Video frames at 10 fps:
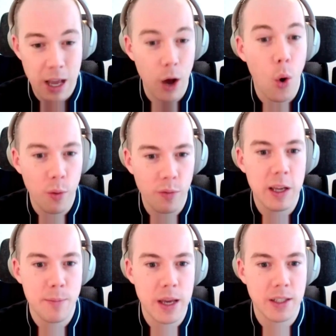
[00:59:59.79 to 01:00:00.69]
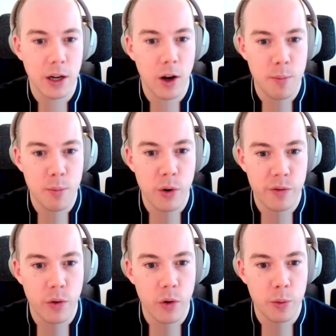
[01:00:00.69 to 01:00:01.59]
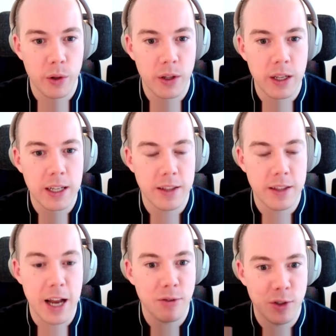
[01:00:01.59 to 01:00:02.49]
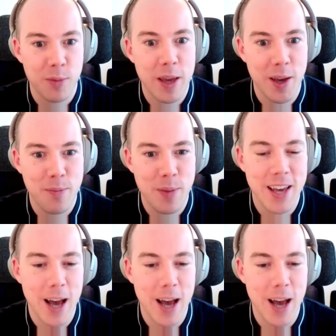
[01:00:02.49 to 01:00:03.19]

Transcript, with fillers: Hopefully it makes it a lot more affordable than having to make a big